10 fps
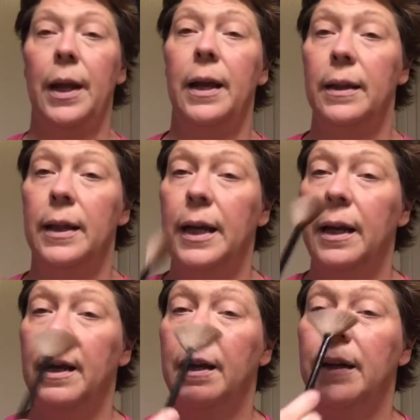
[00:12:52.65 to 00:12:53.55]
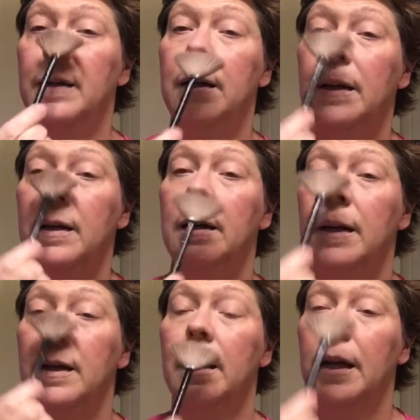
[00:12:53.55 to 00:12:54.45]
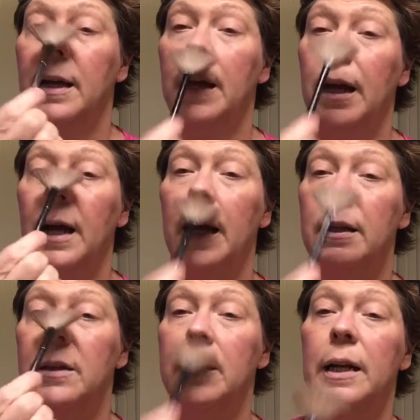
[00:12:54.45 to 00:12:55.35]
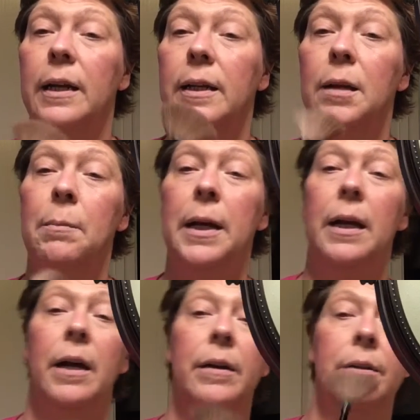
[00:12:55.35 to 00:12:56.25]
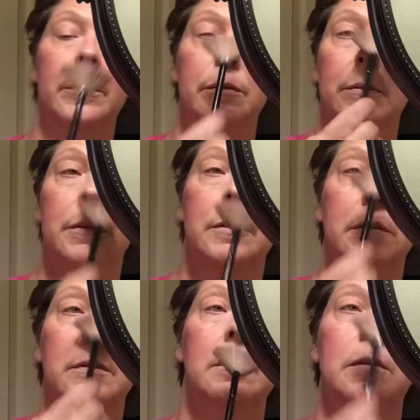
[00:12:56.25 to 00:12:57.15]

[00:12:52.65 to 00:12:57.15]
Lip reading: And then I do the end of my nose.